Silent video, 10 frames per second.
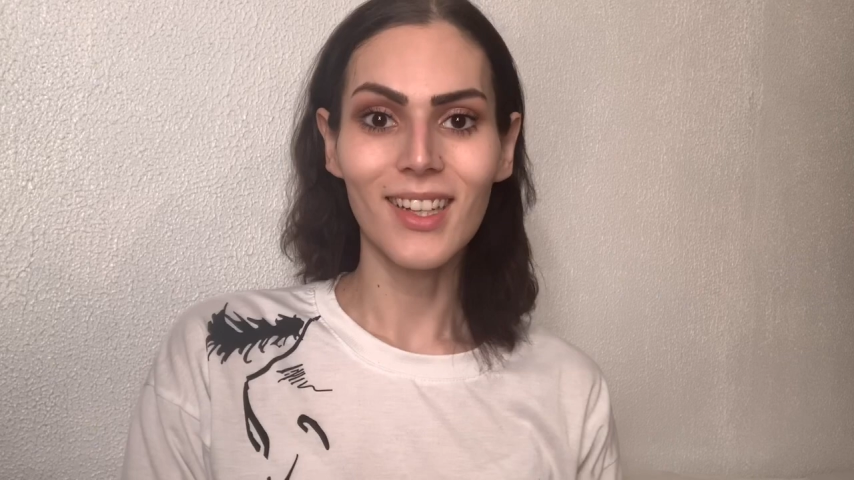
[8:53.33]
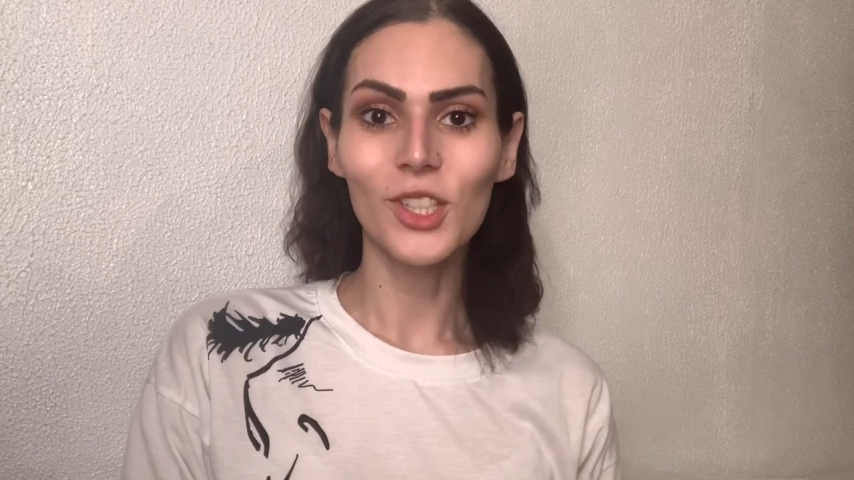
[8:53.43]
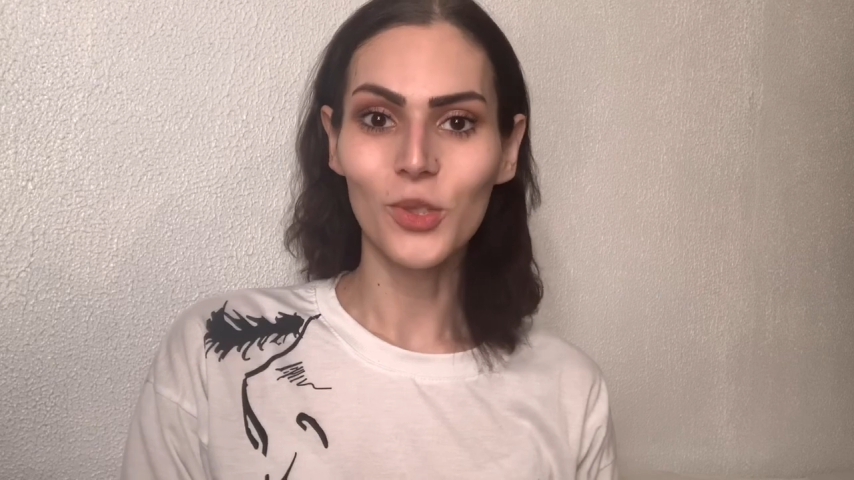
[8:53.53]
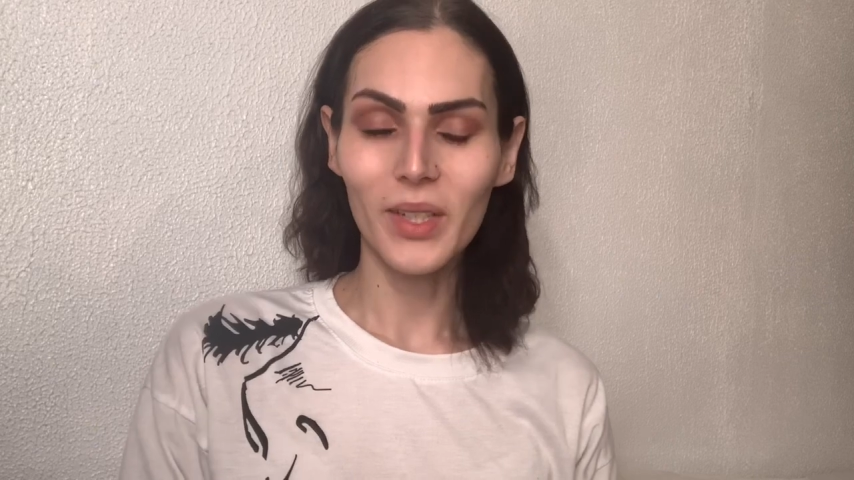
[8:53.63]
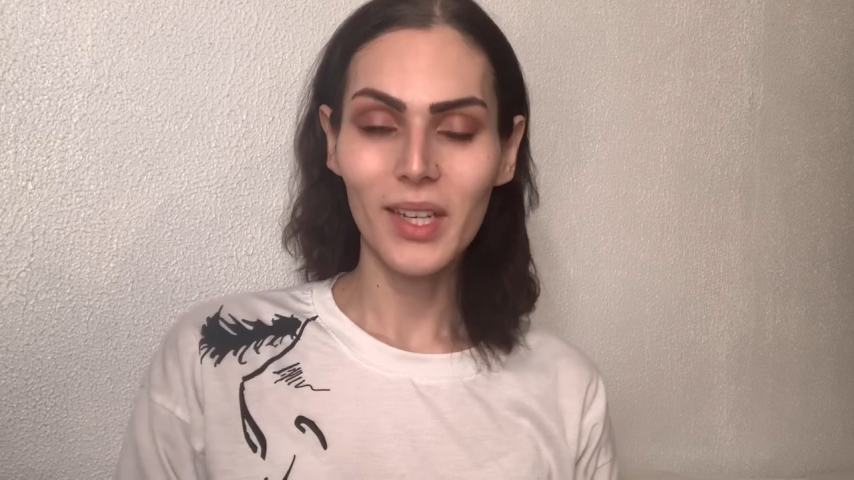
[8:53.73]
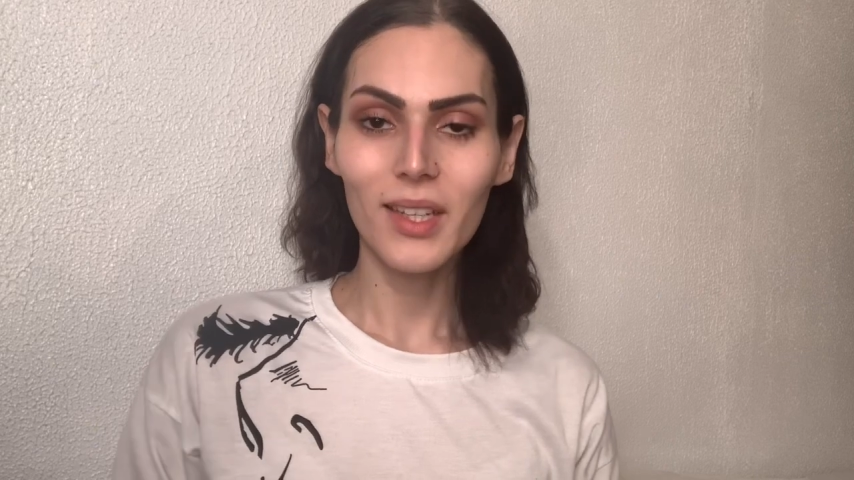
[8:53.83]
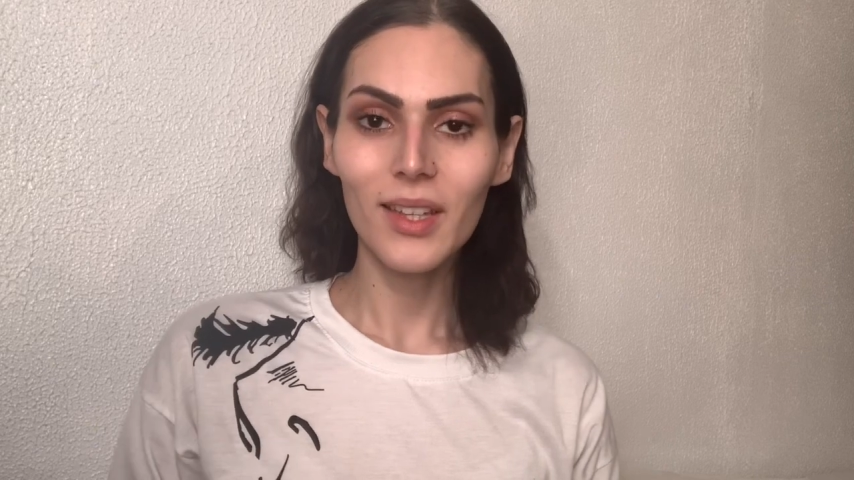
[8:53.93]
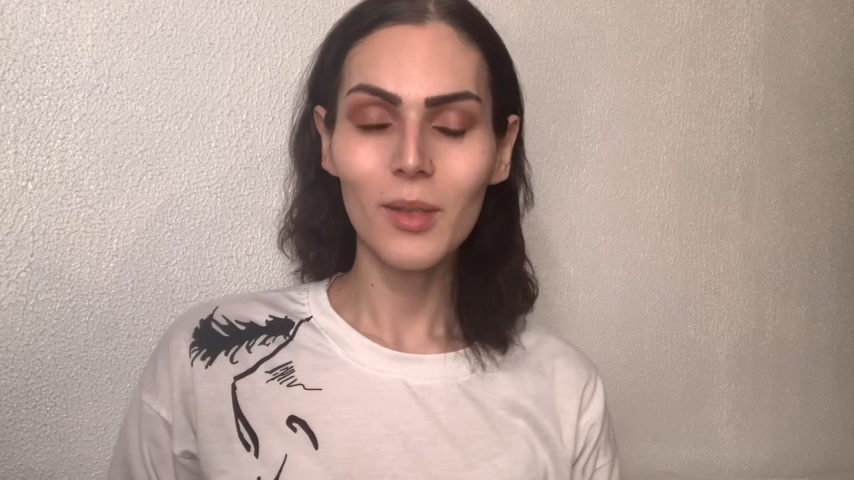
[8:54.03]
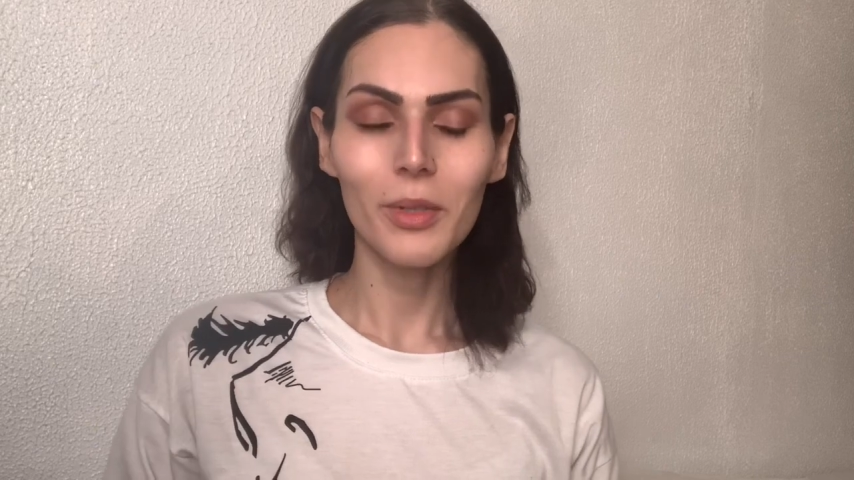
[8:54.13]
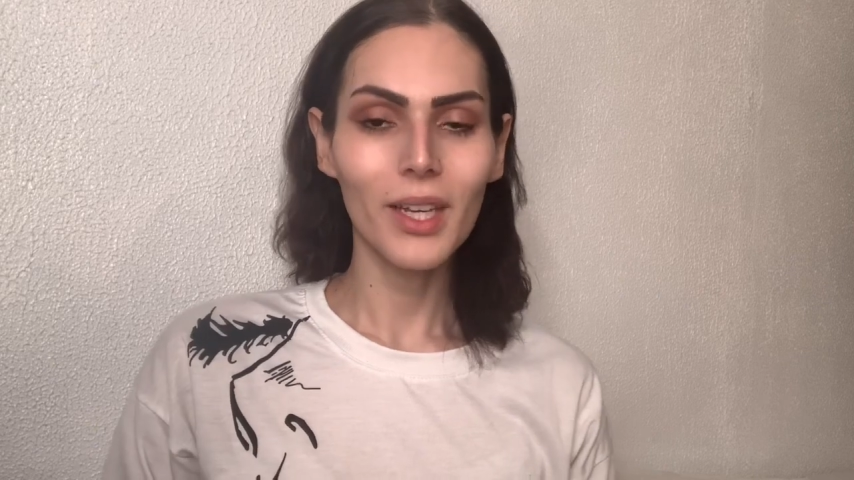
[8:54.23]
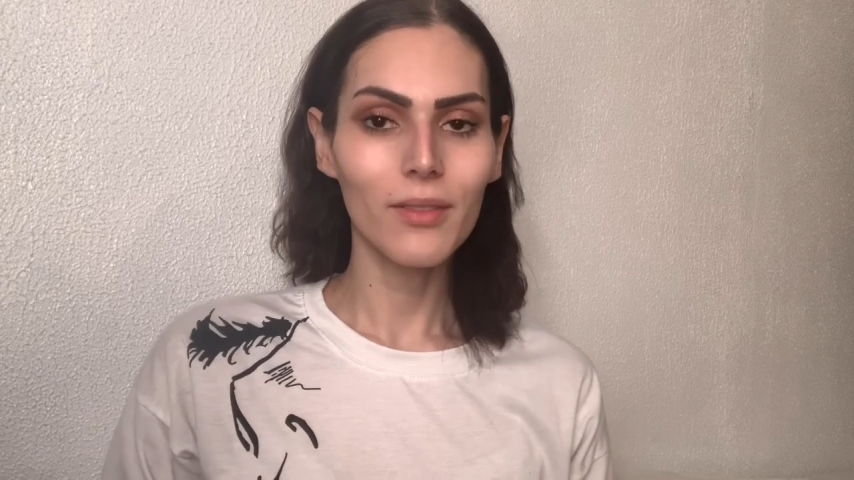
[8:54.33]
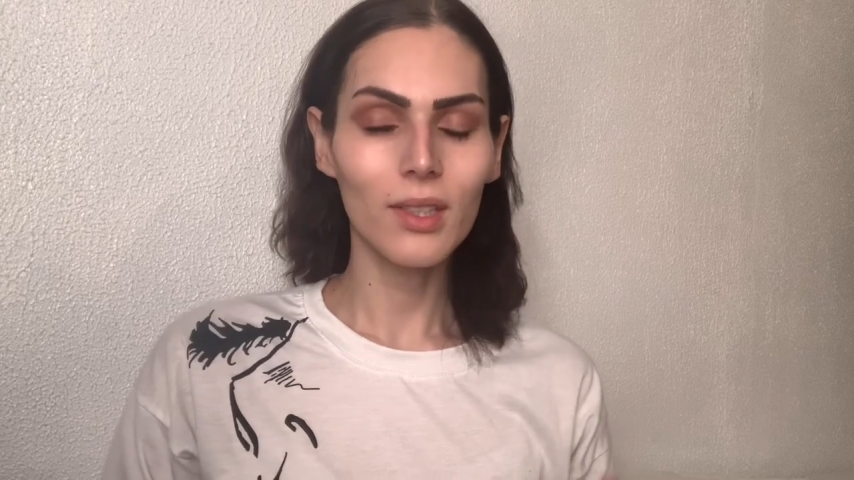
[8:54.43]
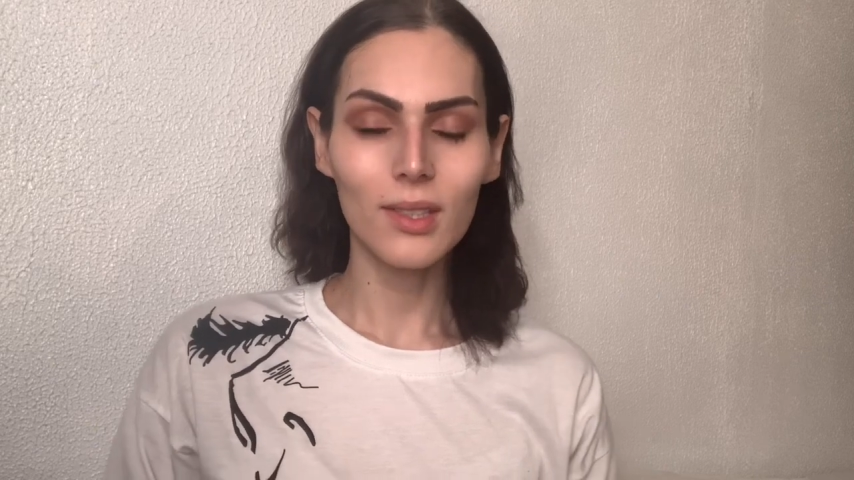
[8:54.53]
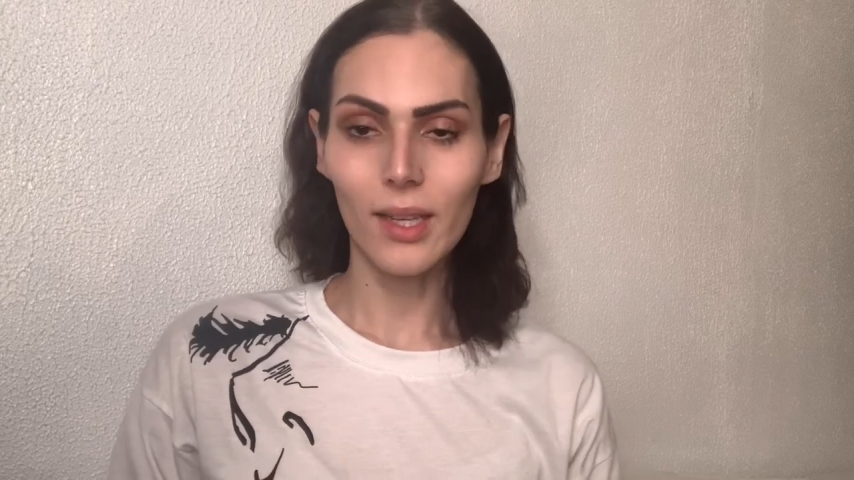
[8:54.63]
doing anything, but you have to stay